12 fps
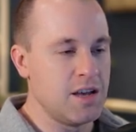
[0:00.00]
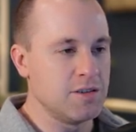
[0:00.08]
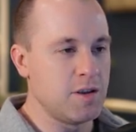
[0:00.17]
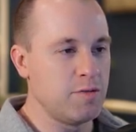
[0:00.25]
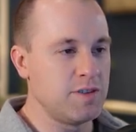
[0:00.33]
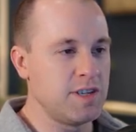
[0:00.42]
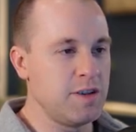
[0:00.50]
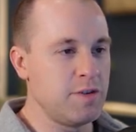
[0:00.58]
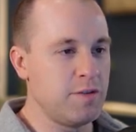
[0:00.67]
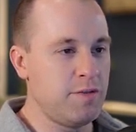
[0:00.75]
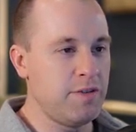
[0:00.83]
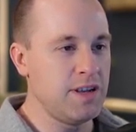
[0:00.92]
So let's see if
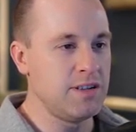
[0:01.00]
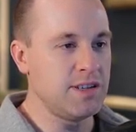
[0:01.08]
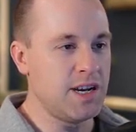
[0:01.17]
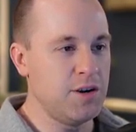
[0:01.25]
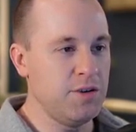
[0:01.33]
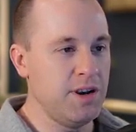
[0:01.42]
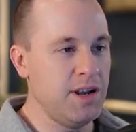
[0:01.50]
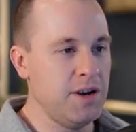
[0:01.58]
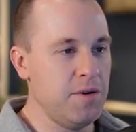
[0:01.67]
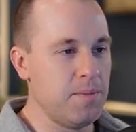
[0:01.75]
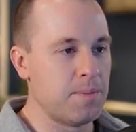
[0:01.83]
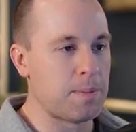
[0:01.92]
it fades out
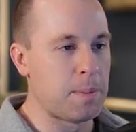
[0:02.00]
now.